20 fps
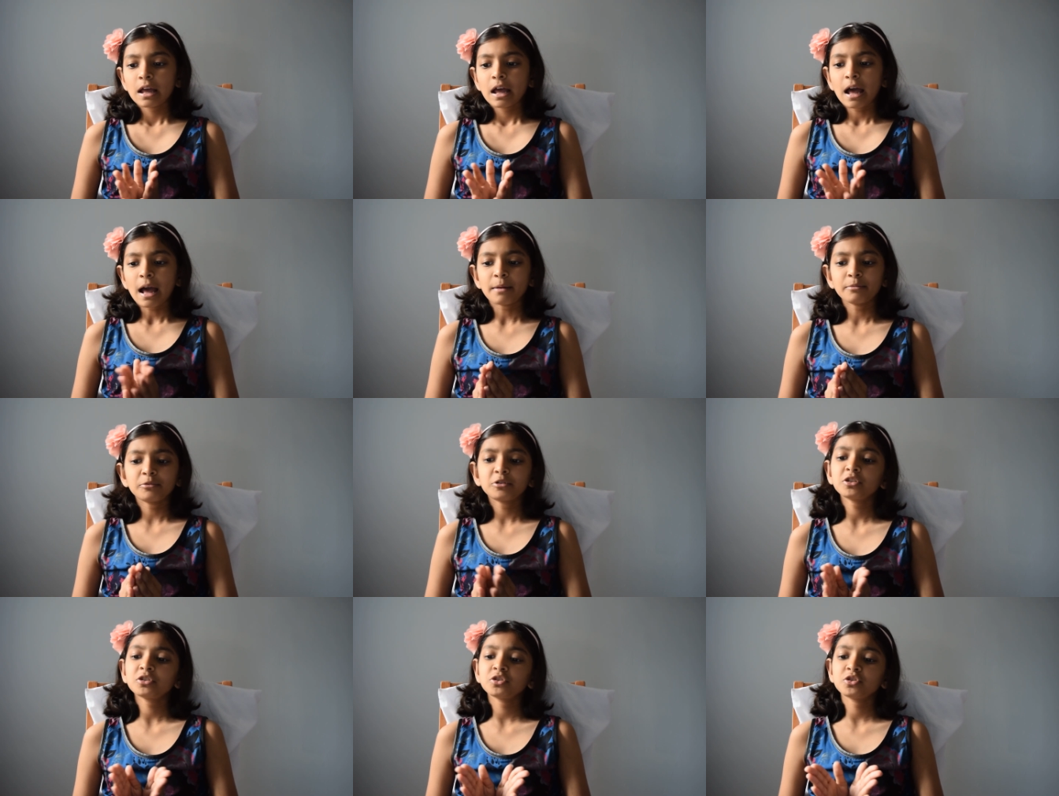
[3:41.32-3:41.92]

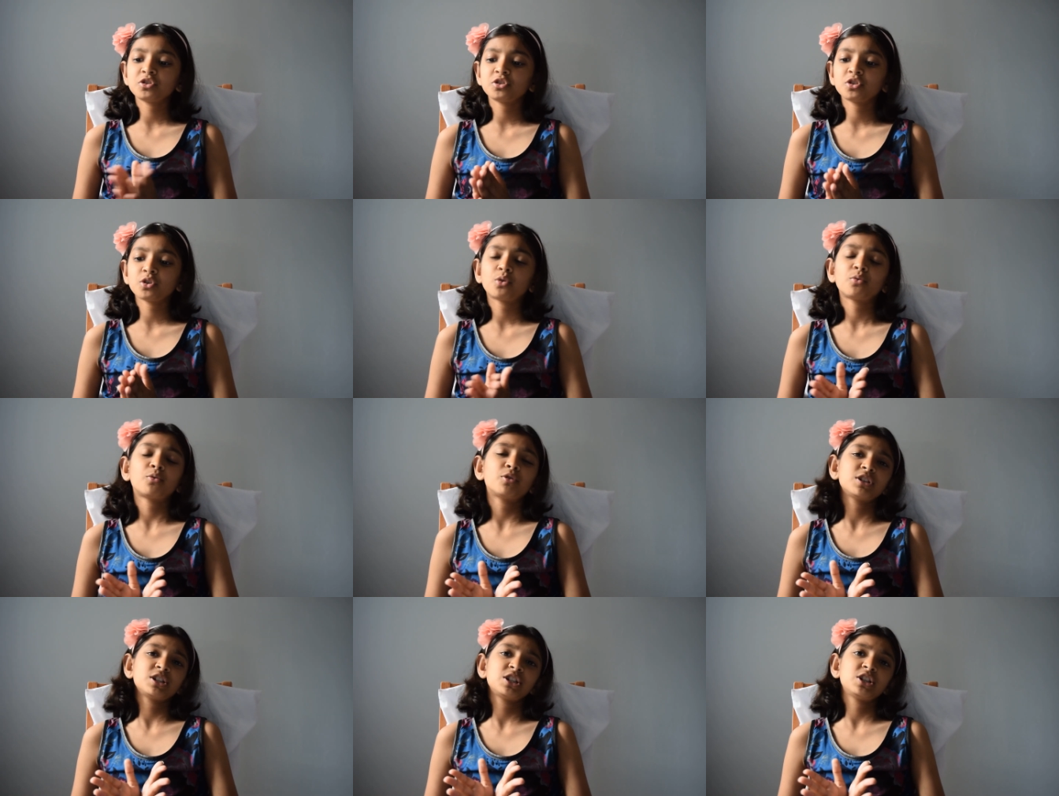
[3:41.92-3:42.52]
I'm not sure
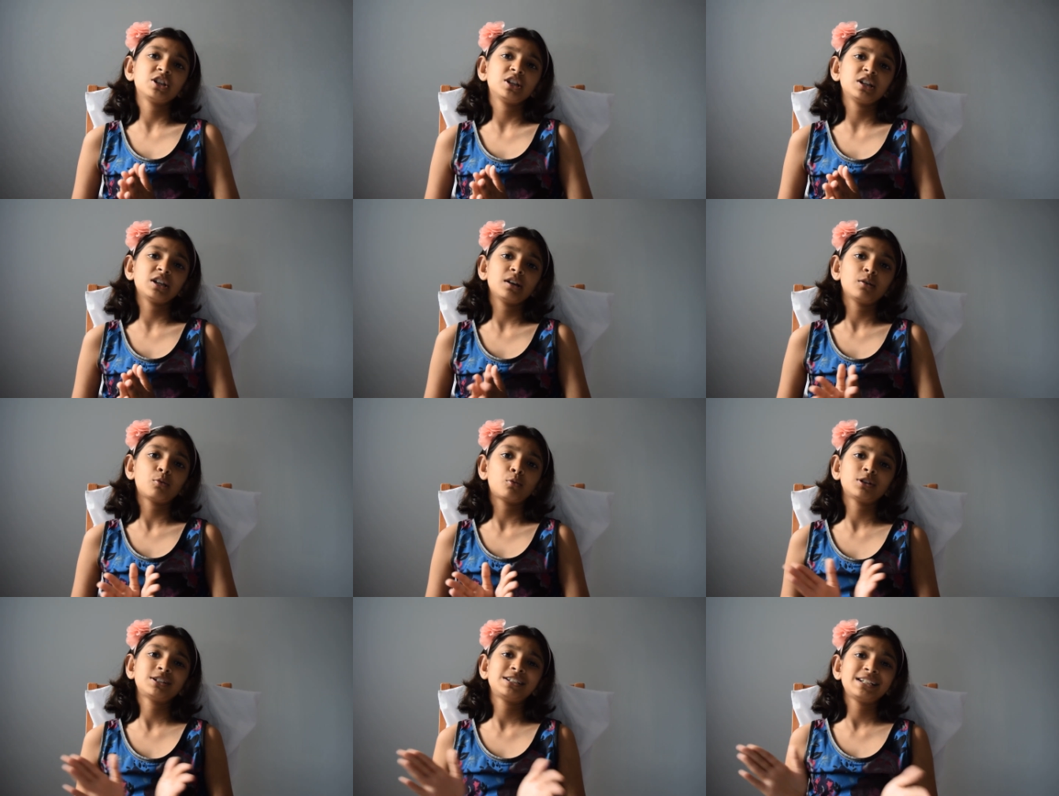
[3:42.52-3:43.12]
what
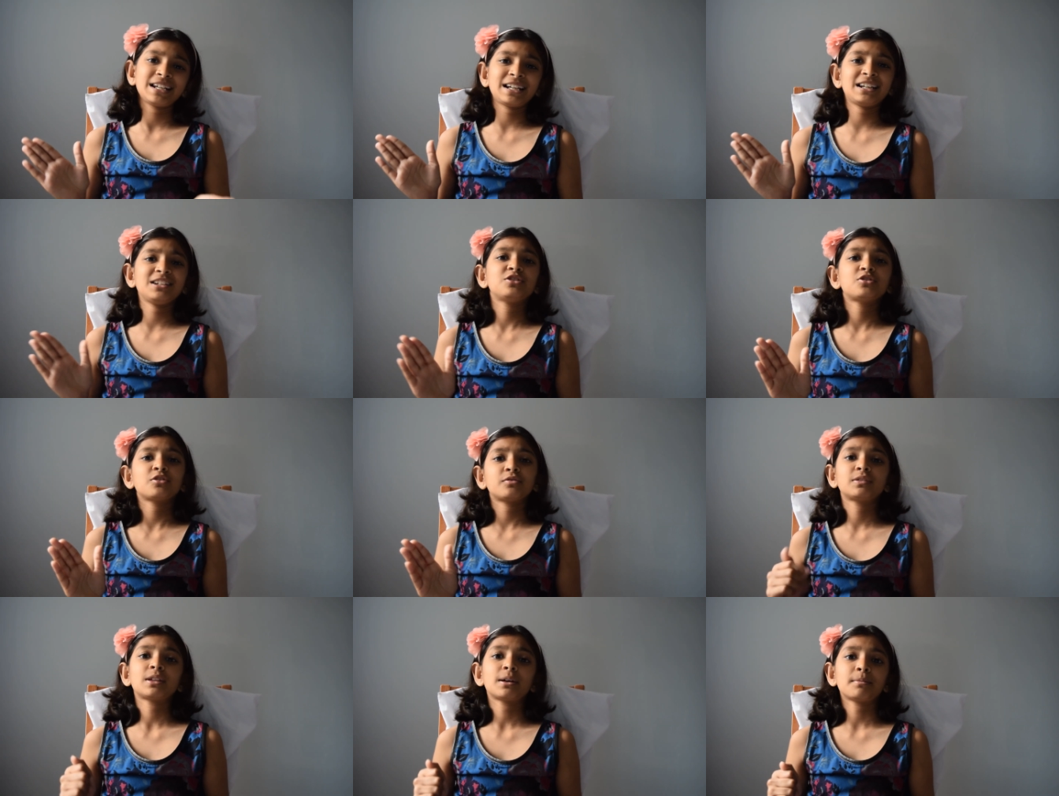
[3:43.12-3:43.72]
what each
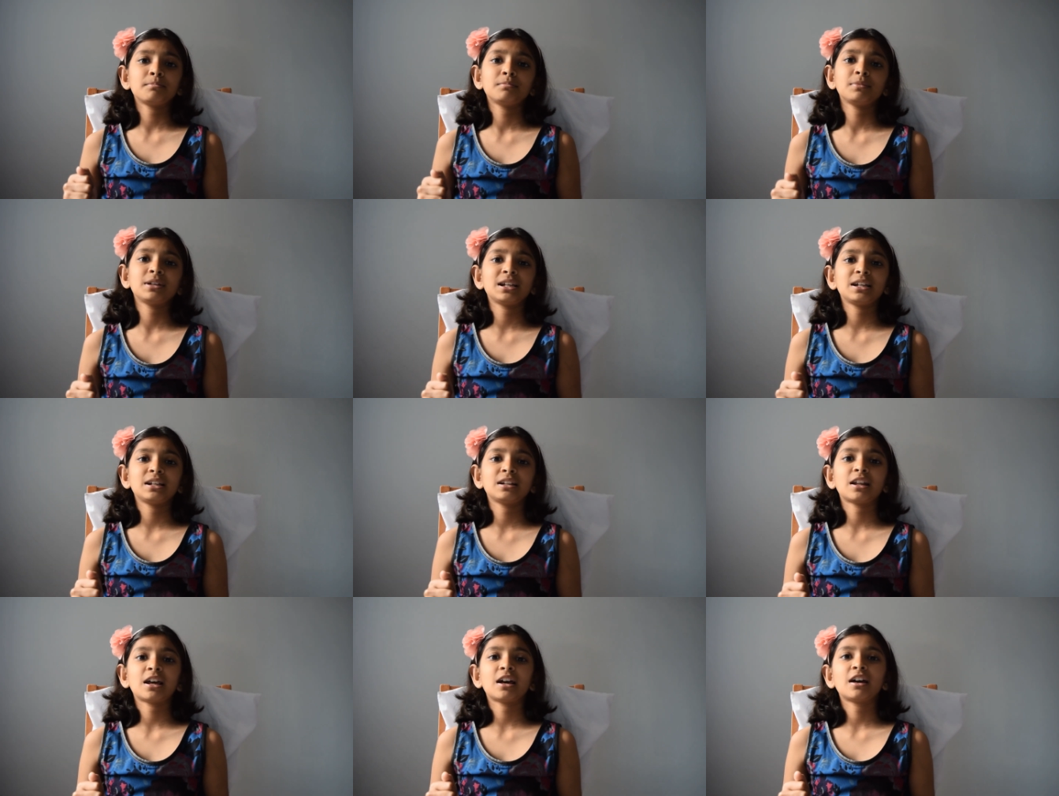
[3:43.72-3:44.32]
of them
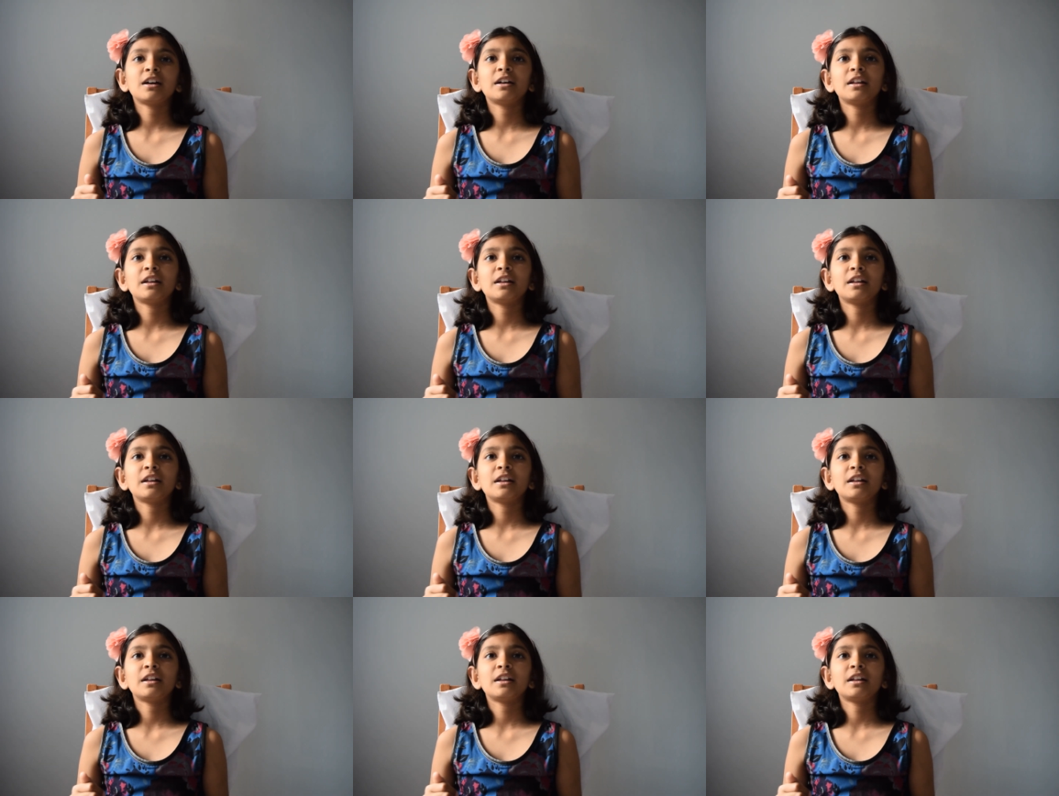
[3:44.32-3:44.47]
mean.